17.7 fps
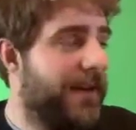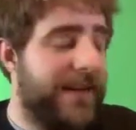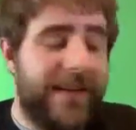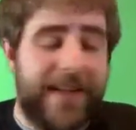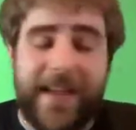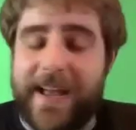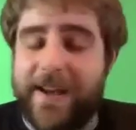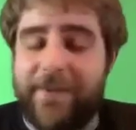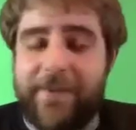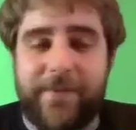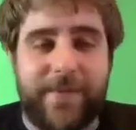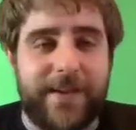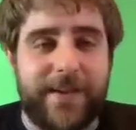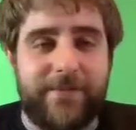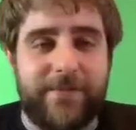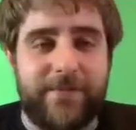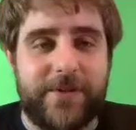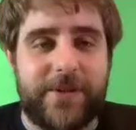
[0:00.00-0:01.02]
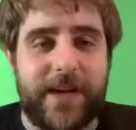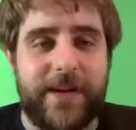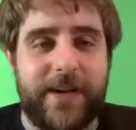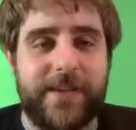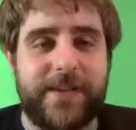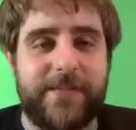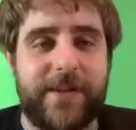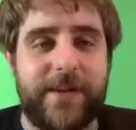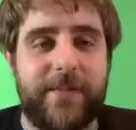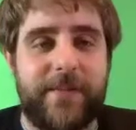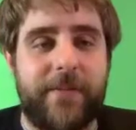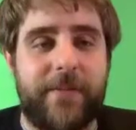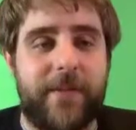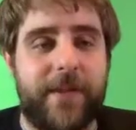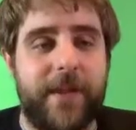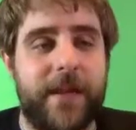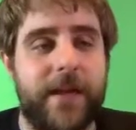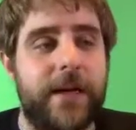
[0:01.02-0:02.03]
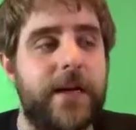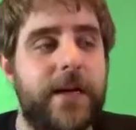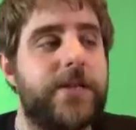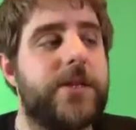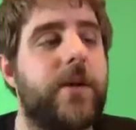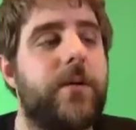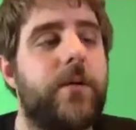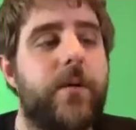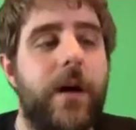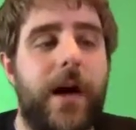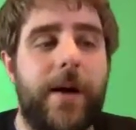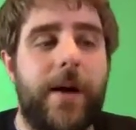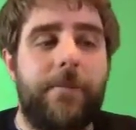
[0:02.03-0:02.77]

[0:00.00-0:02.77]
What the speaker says: Yeah, we've been trying to experiment with it. So,